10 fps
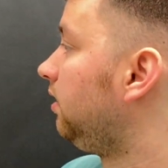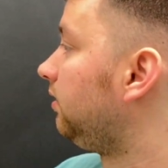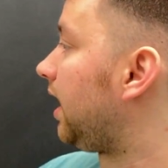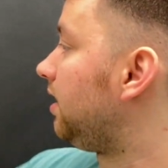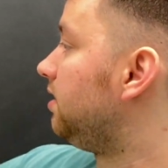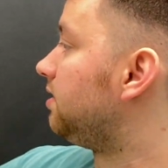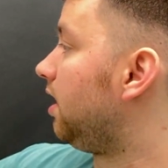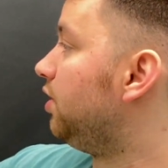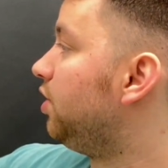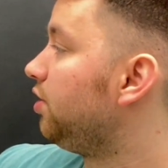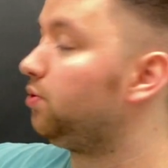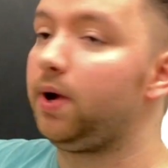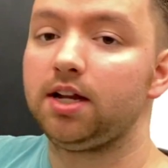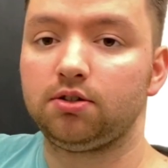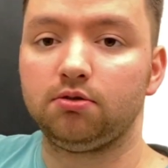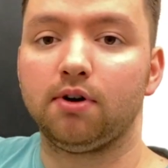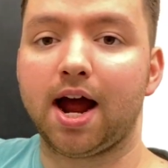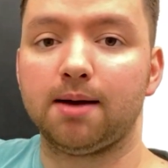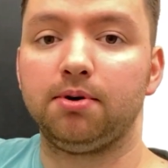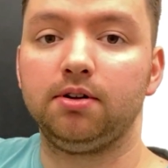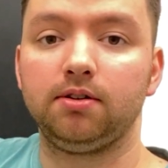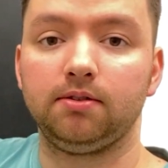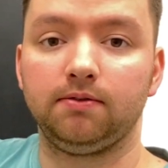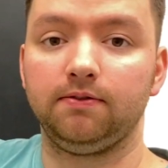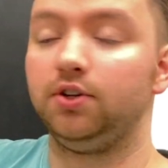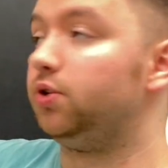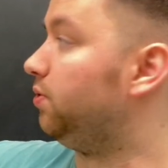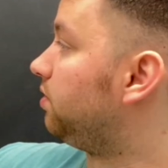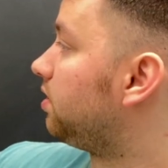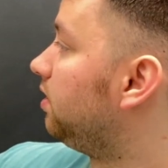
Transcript: That is another way to grab views